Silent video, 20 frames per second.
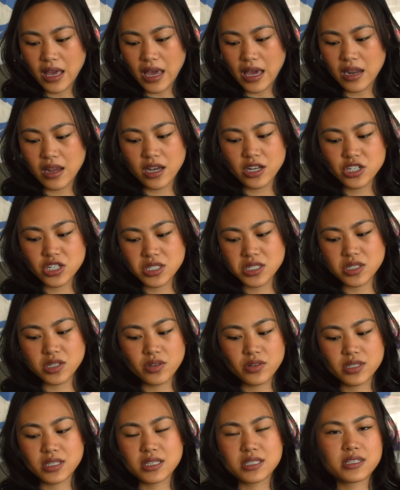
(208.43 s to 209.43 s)
And I just
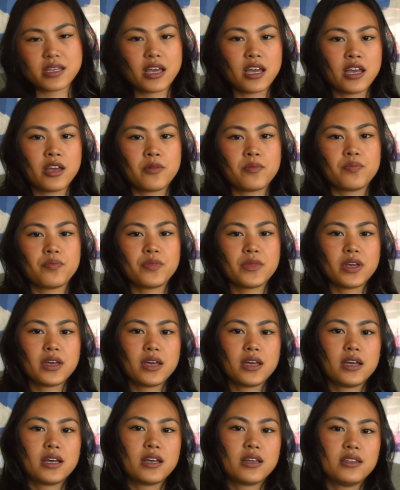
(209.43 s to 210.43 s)
use the same
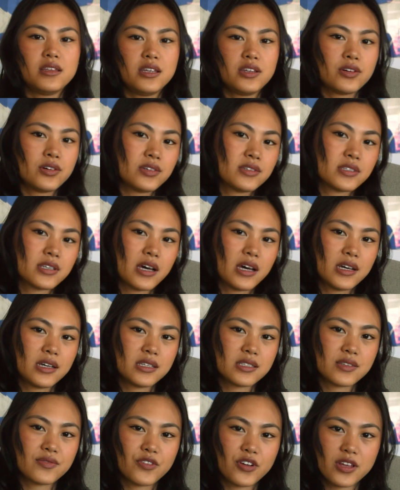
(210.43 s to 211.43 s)
needle
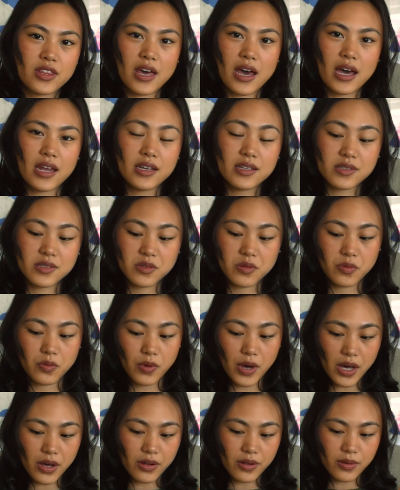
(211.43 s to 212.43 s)
size for that as
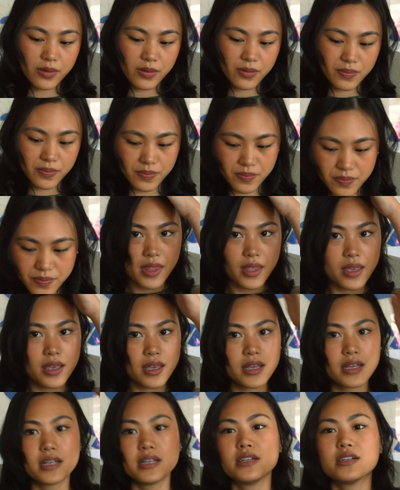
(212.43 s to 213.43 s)
well.
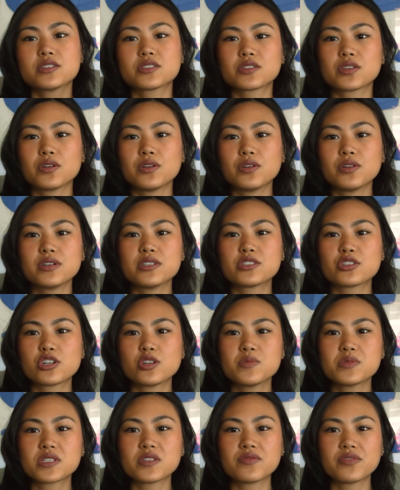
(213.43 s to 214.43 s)
So in
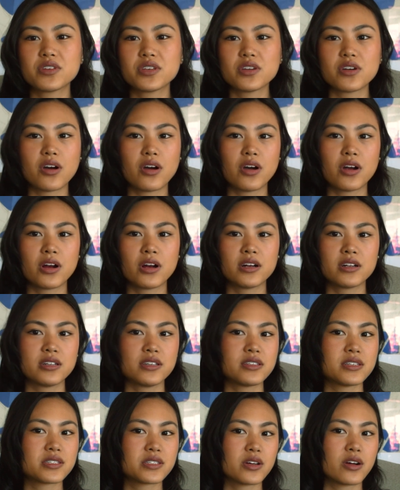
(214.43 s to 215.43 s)
terms of the yarn,
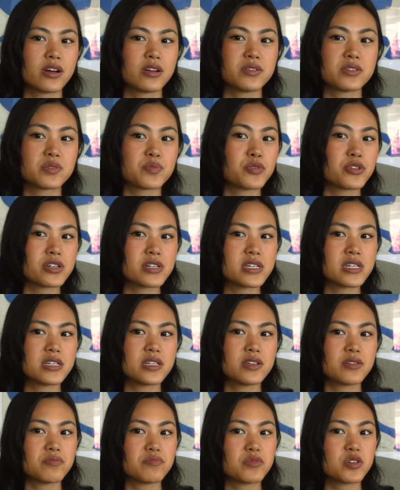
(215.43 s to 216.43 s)
this yarn is
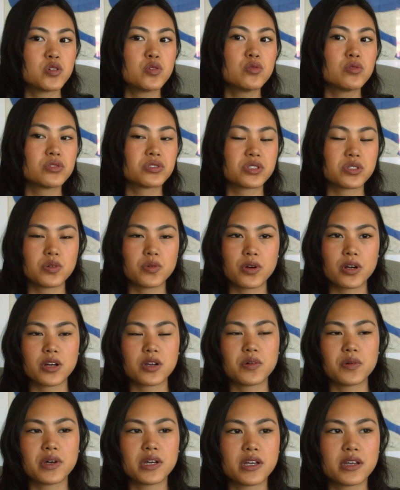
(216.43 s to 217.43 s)
pretty cool to
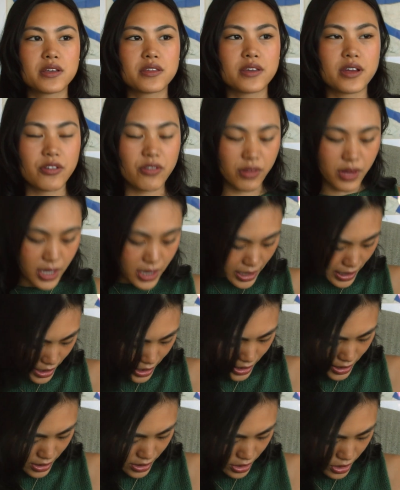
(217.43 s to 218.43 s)
work with. I really
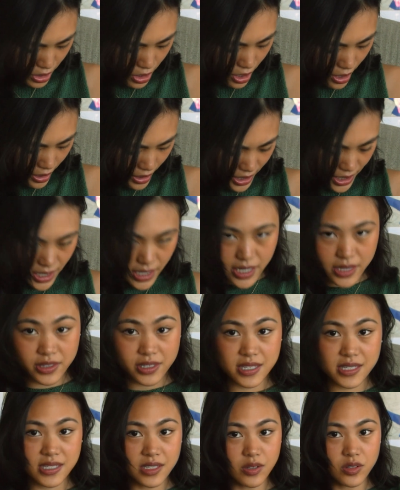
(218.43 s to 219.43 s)
like the cotton and
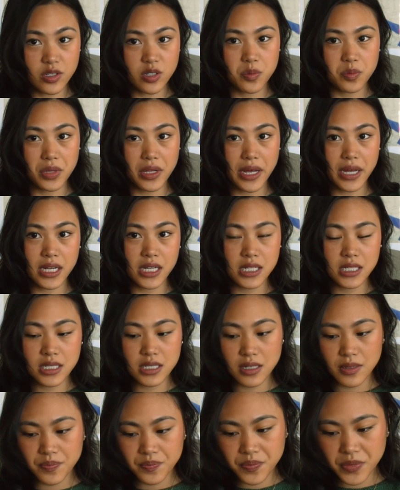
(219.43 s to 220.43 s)
the silk blend.